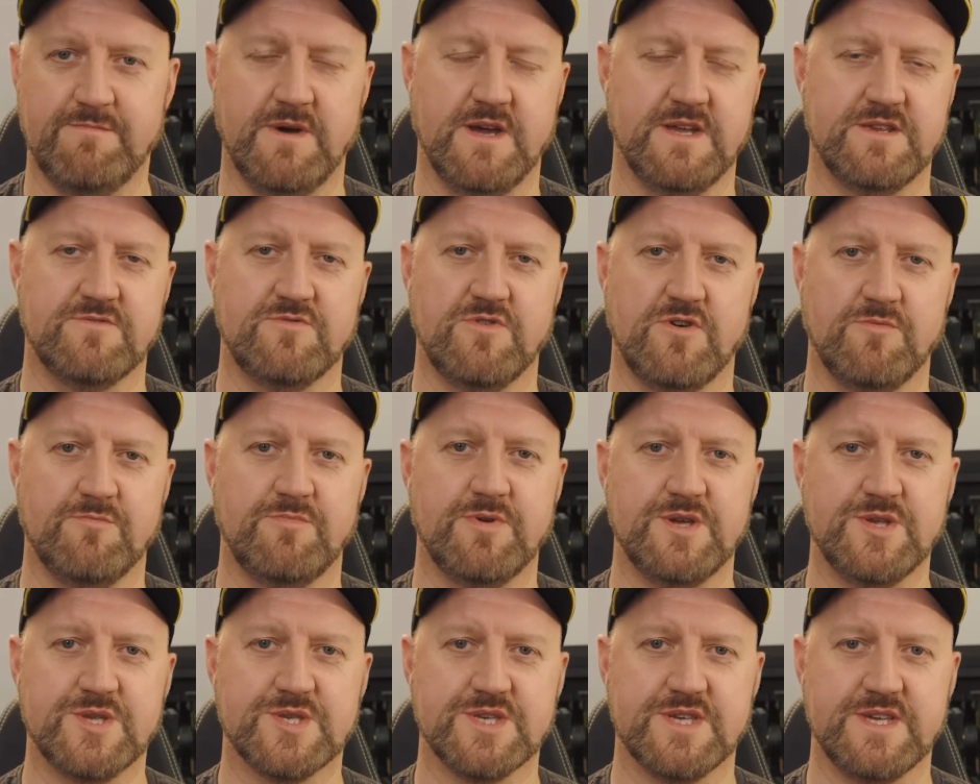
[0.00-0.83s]
made your own
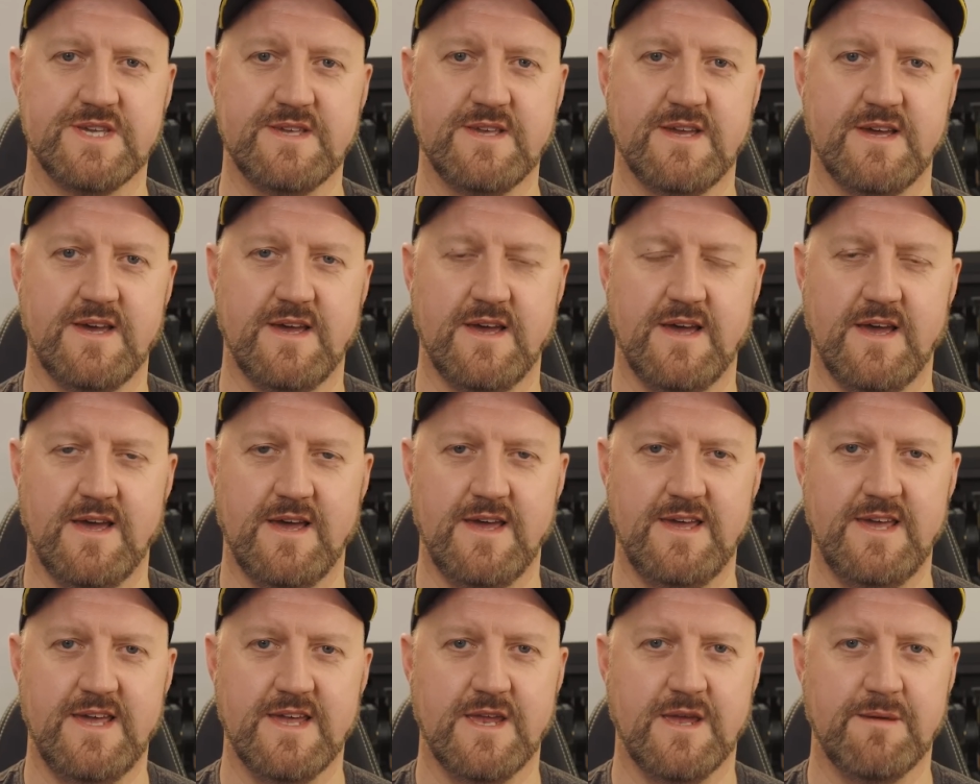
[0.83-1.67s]
PC,
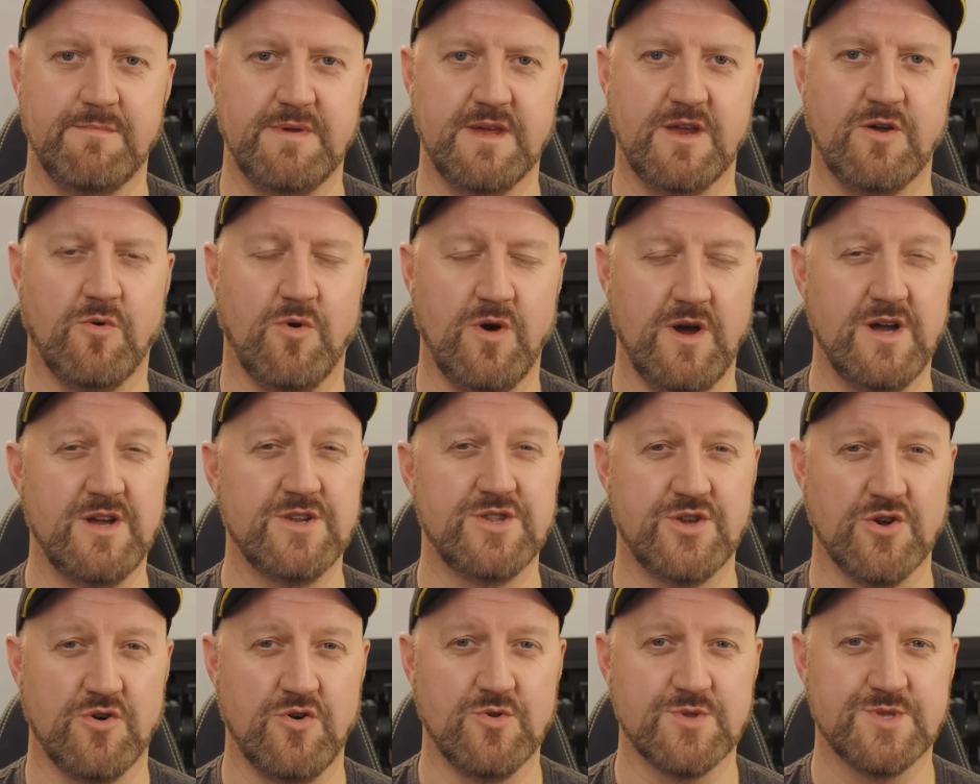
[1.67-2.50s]
it can be quite a
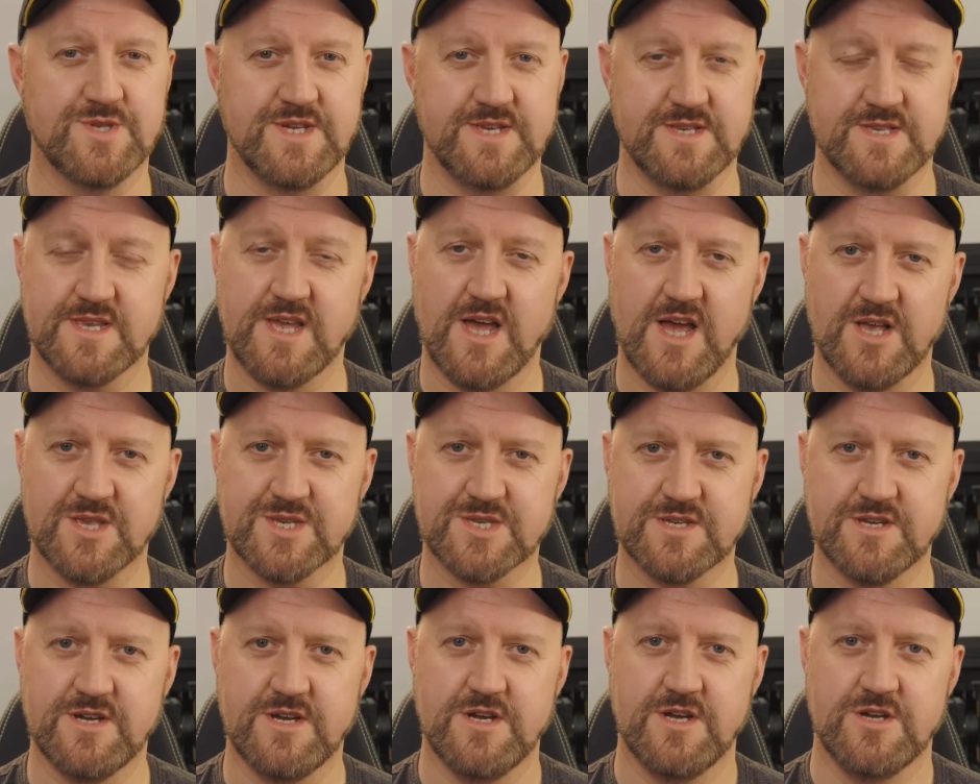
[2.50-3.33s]
daunting
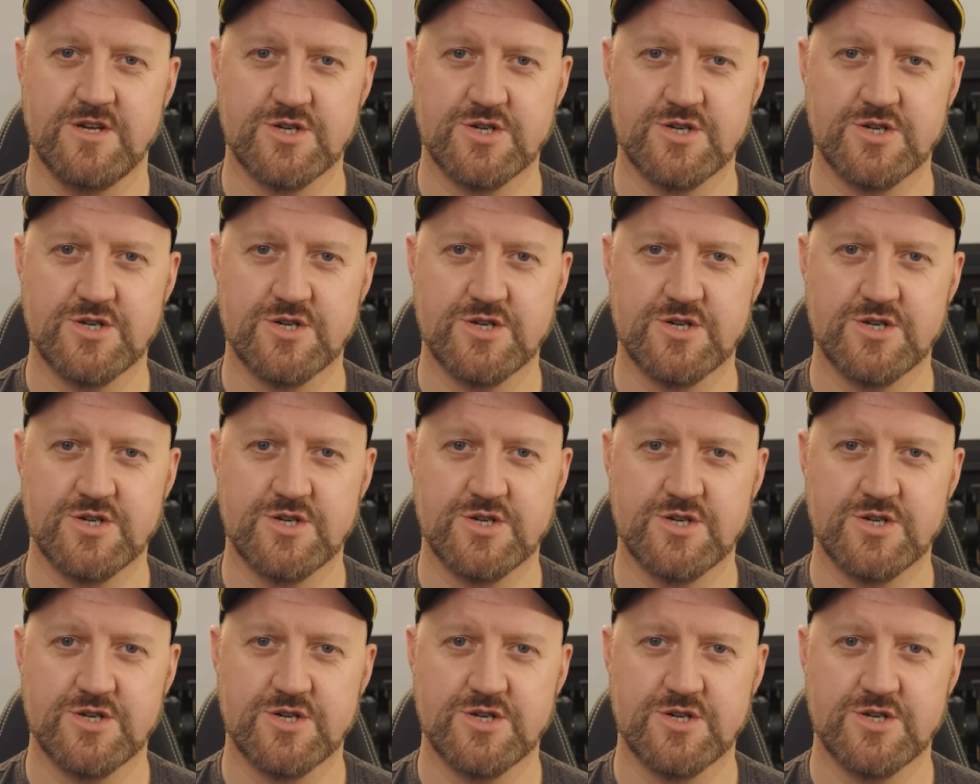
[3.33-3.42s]
task.